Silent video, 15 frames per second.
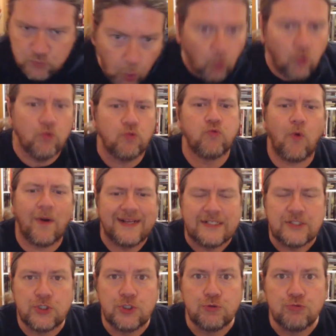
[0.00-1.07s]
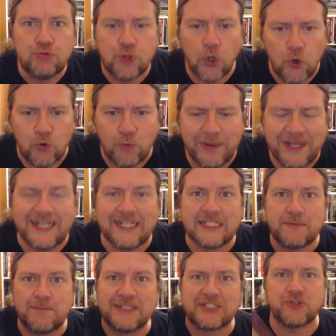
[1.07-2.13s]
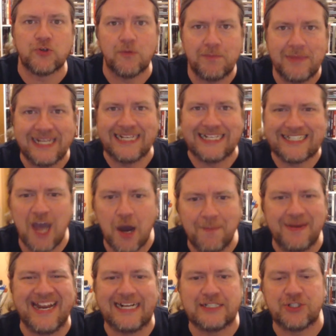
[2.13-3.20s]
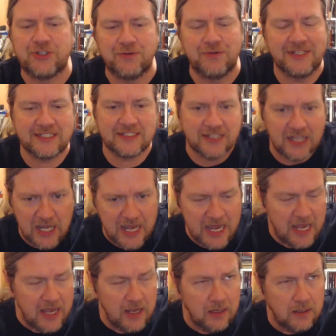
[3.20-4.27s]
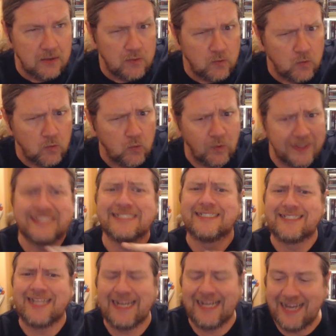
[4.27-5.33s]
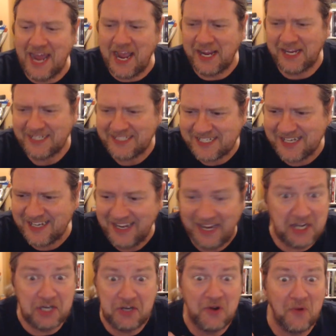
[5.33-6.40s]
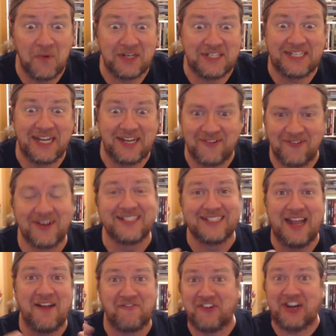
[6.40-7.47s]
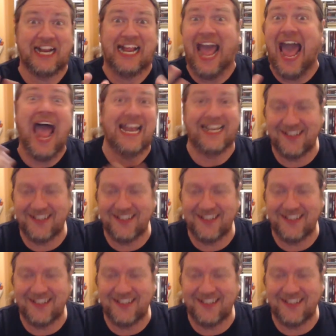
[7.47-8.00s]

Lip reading: Alright, YouTube, it is Mr. Mean coming at you this Wednesday night. I didn't know what day it was. I forgot.